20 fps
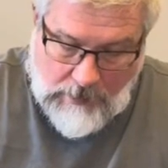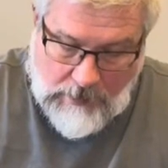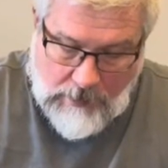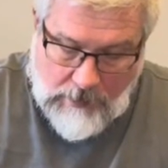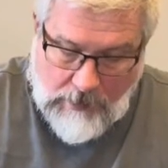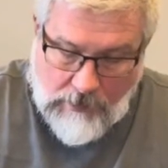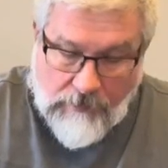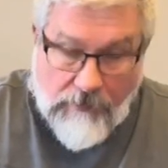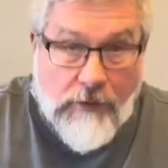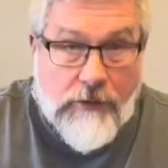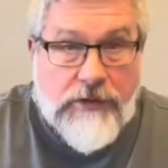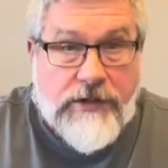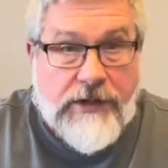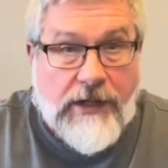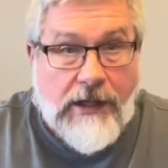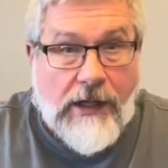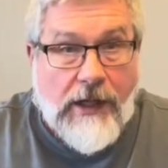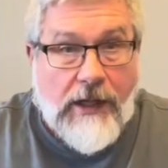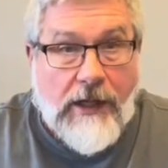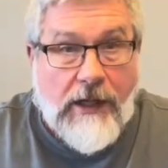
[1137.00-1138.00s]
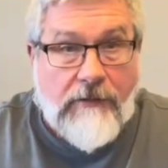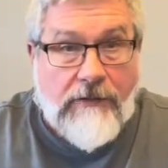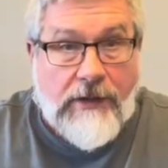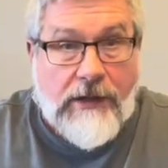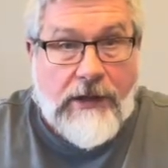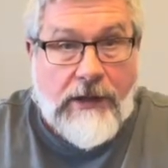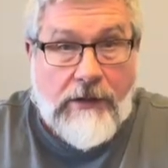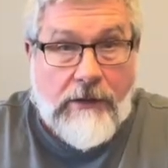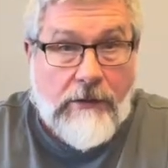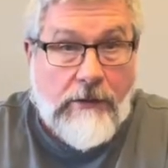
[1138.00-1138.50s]
The first thing I have in
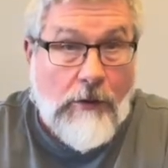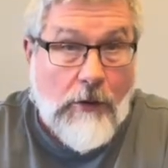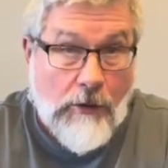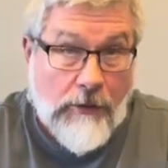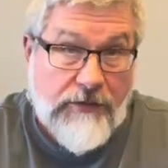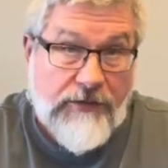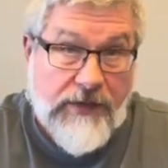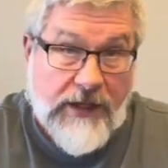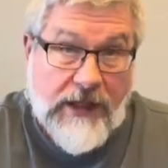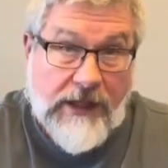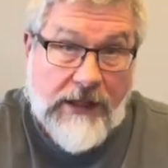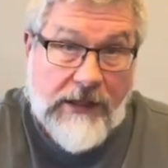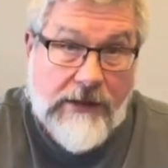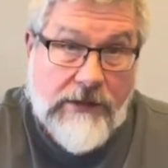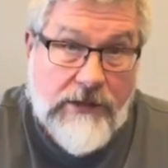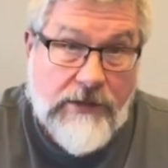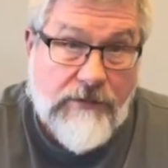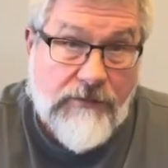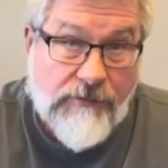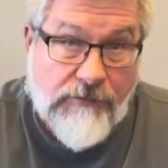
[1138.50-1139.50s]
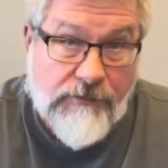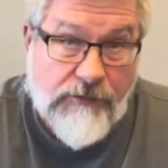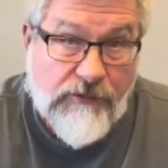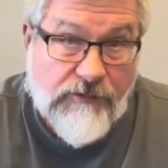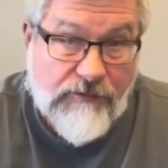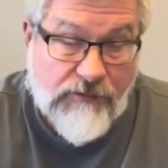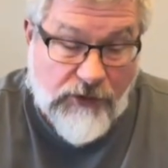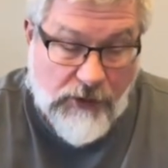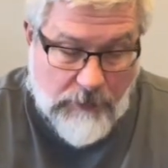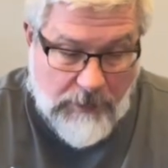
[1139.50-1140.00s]
here are things.
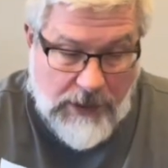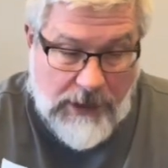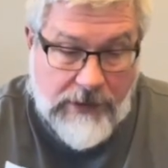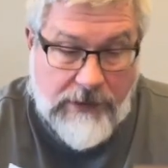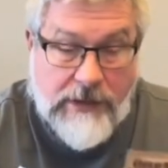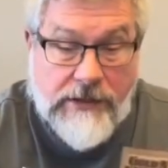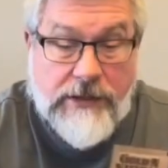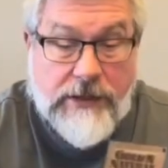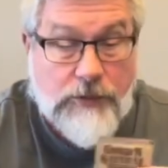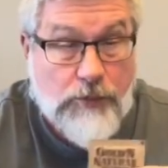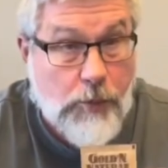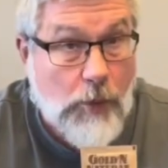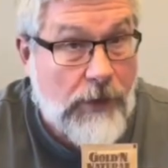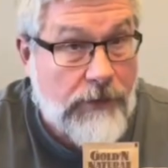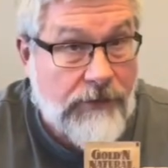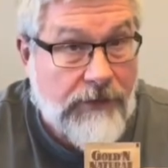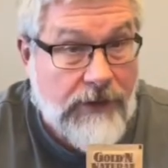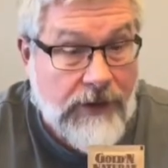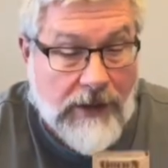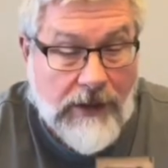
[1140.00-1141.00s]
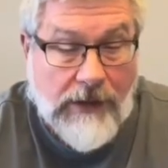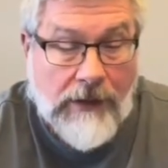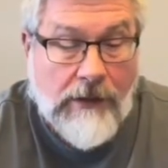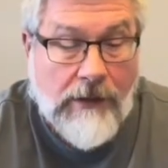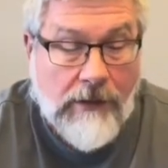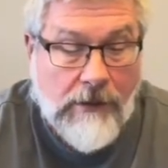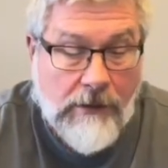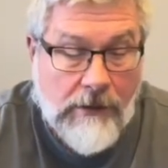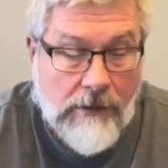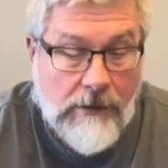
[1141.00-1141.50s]
To me, this is one
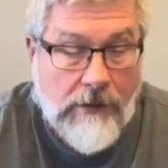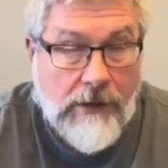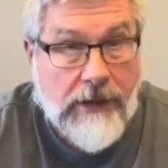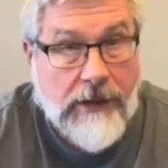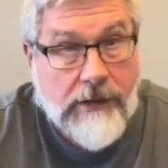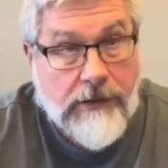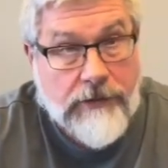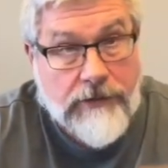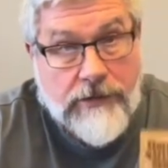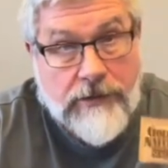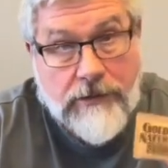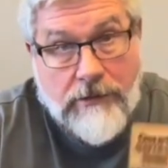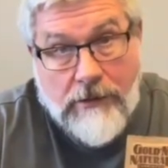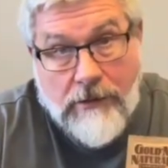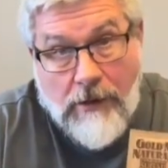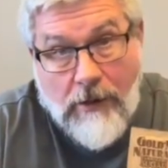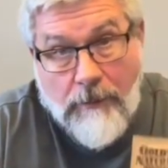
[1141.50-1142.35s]
thing, is a